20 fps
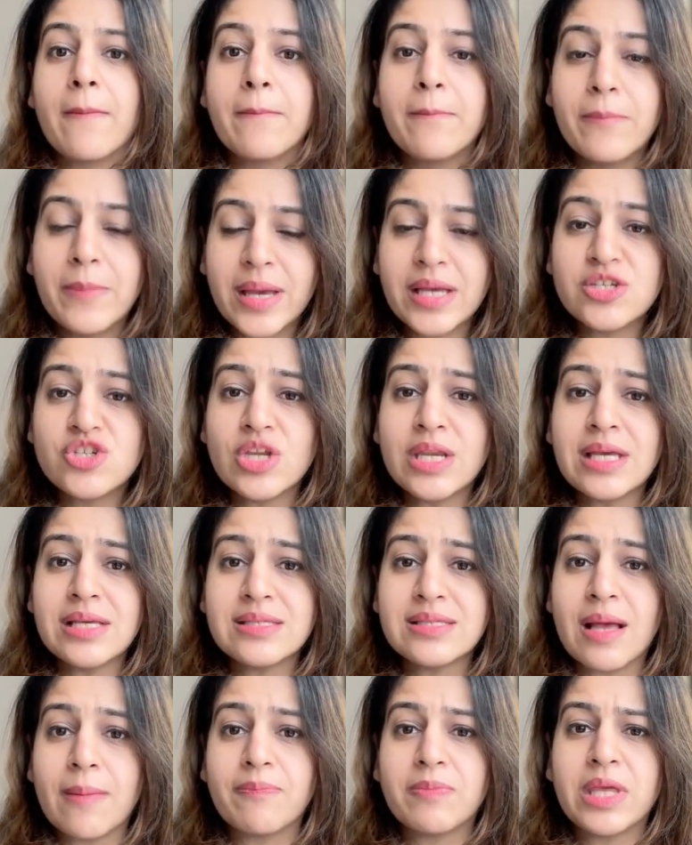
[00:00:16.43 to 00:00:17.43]
Measuring
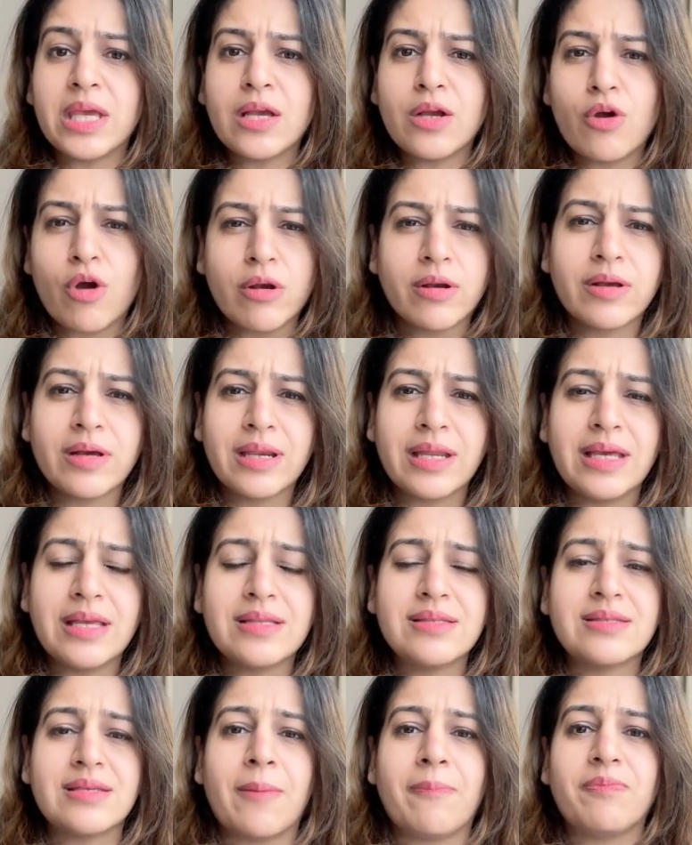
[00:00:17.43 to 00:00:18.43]
something
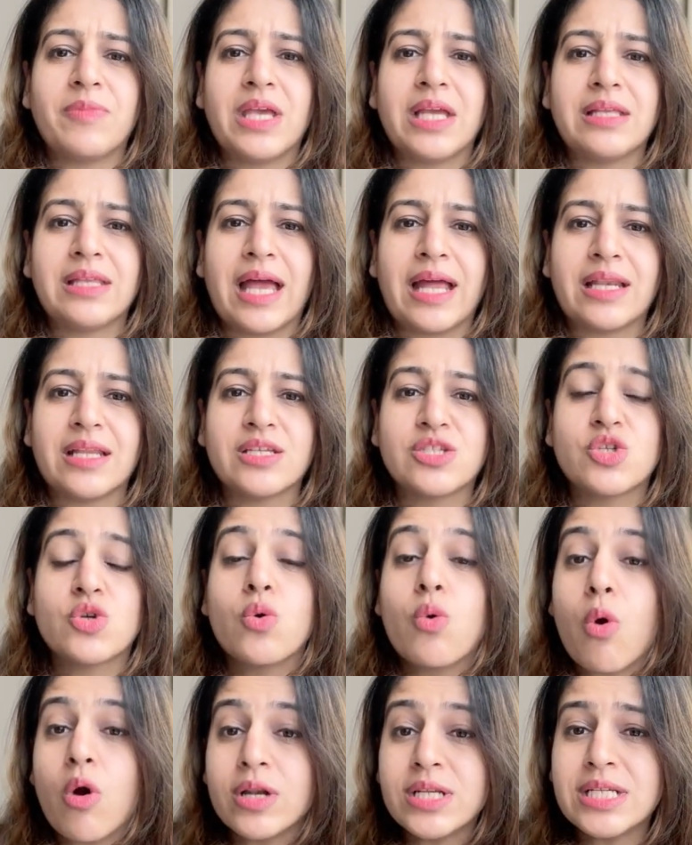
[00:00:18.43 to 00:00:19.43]
concrete, something that is
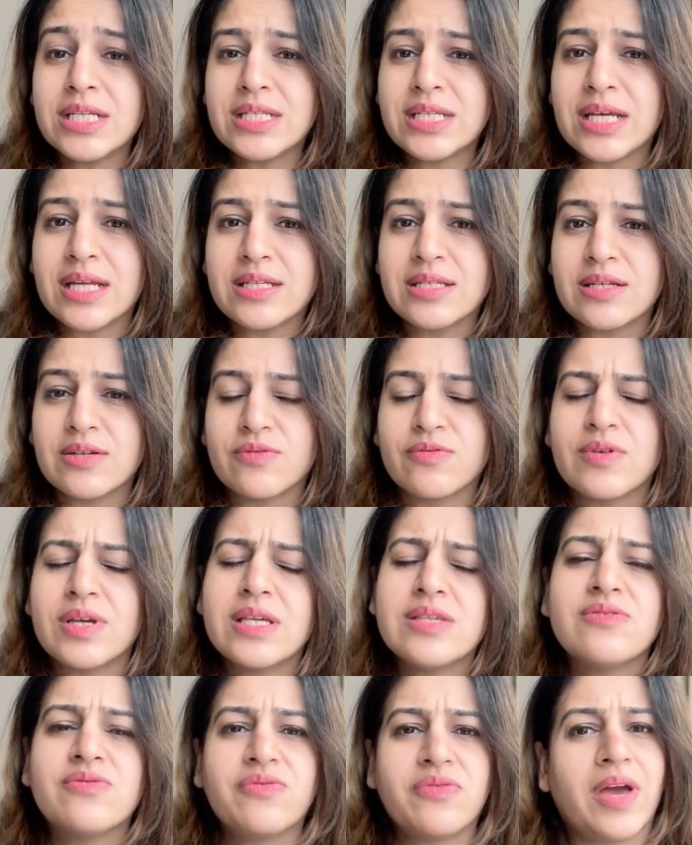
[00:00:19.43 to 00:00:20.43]
quantitative,
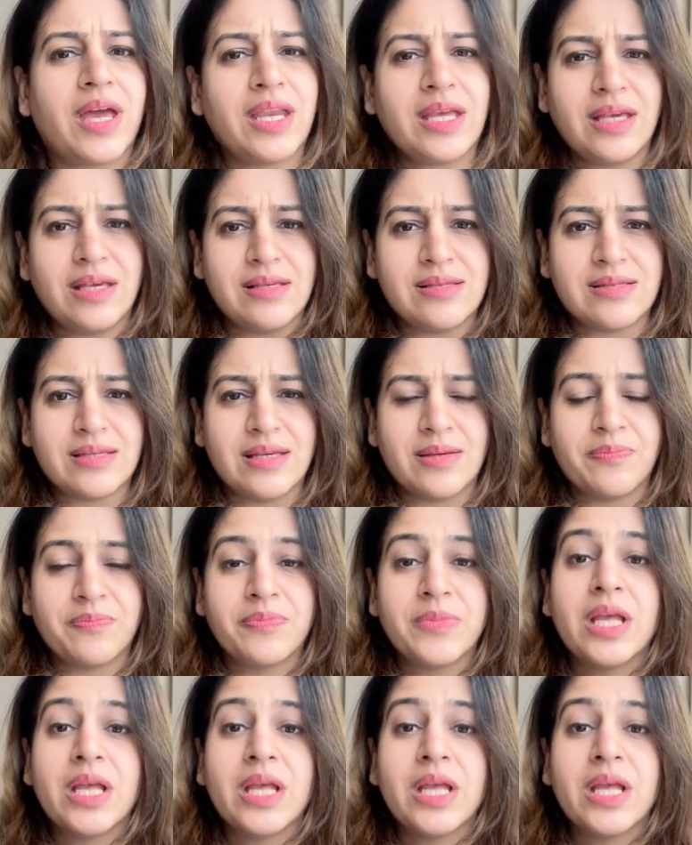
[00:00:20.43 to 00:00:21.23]
is very easy.